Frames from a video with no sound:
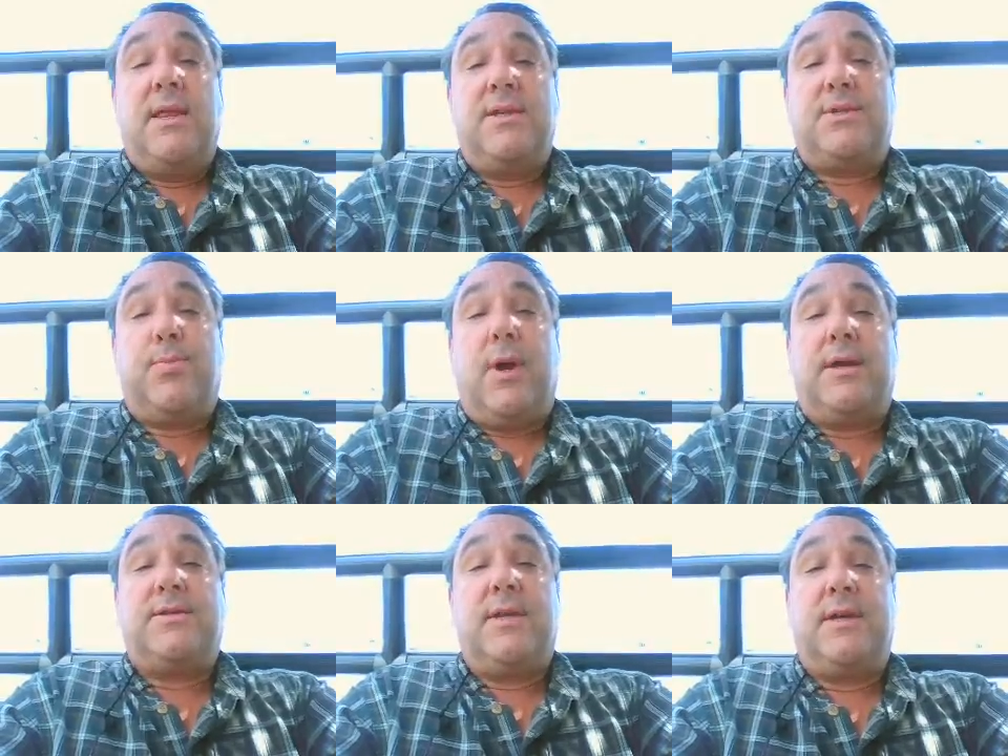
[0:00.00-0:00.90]
This
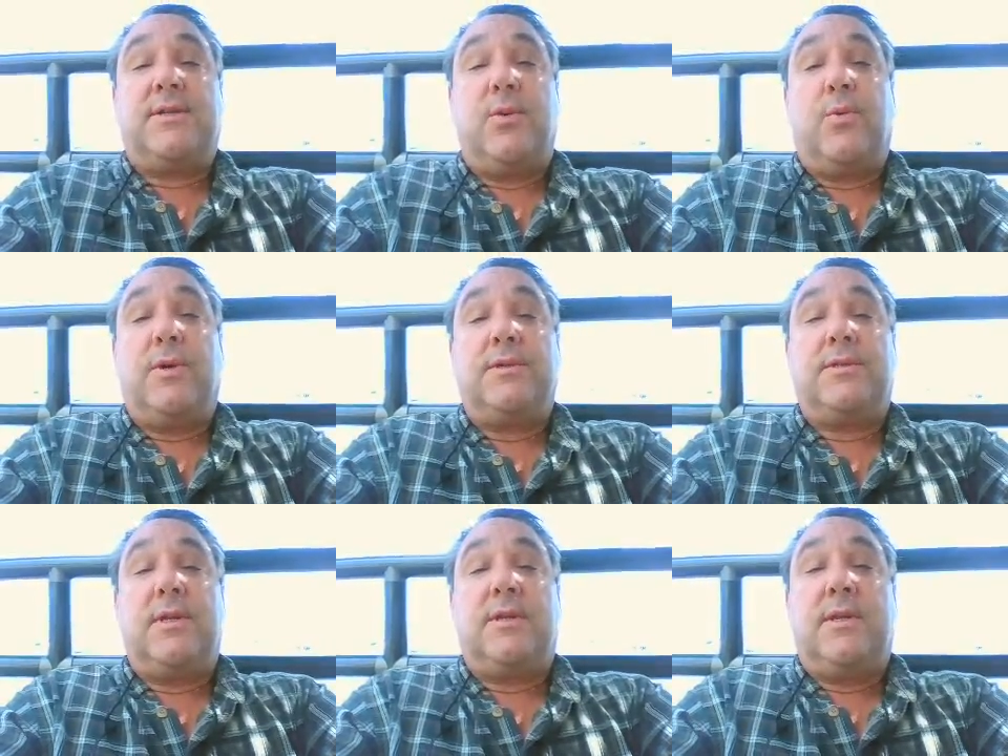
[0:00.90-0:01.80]
process
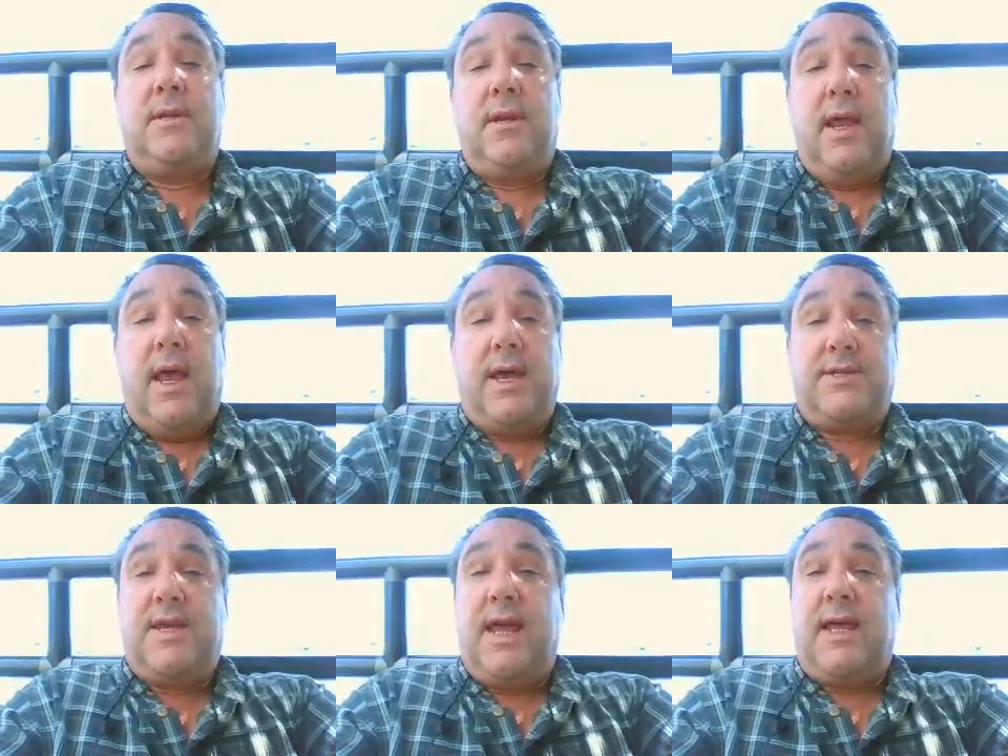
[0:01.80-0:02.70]

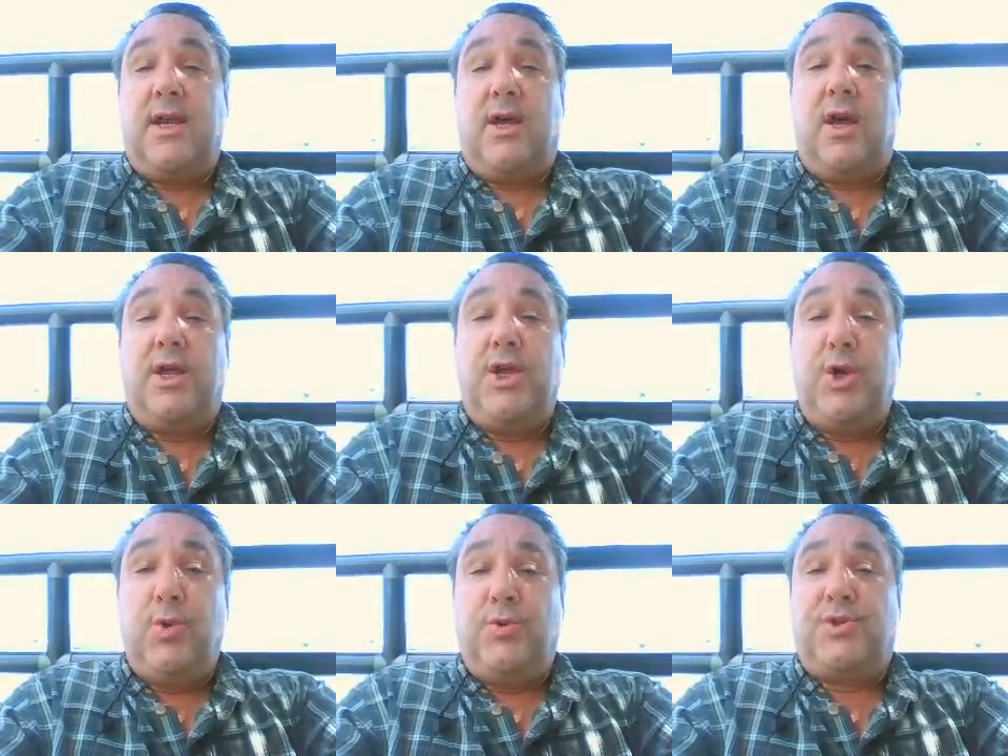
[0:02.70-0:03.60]
has taken a
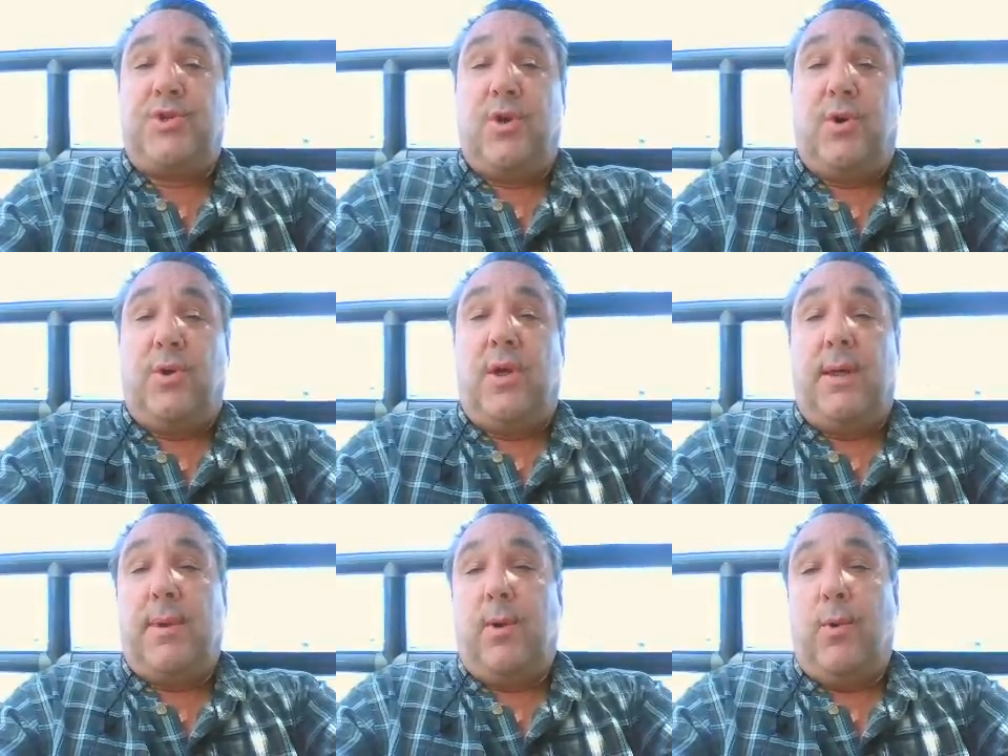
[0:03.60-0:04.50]
huge toll
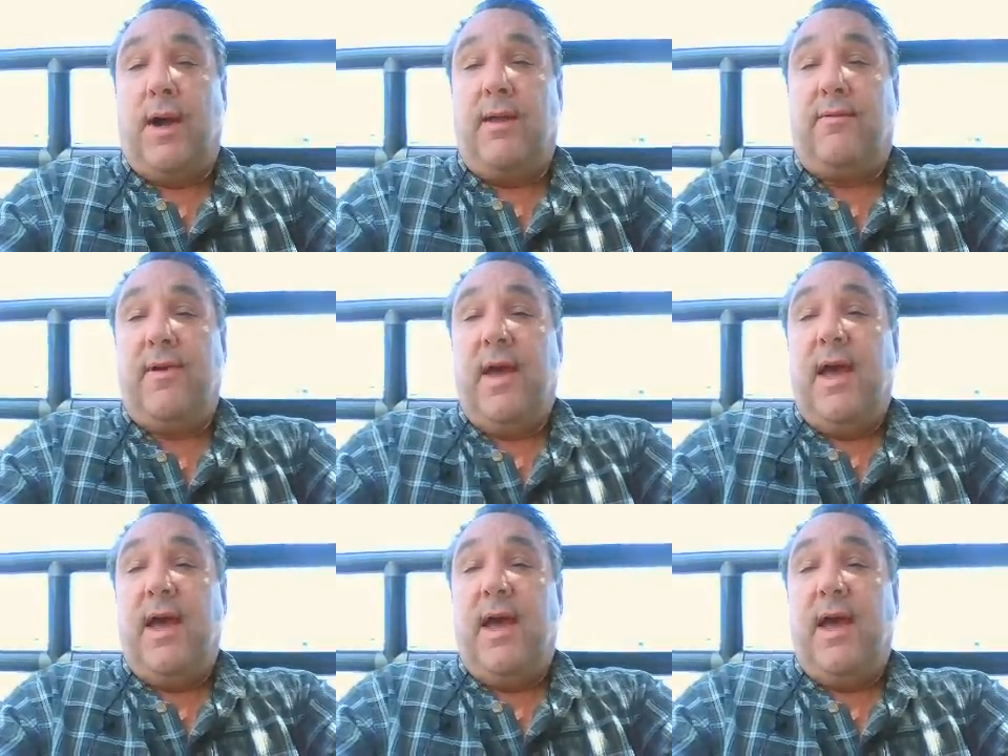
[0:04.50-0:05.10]
on my wife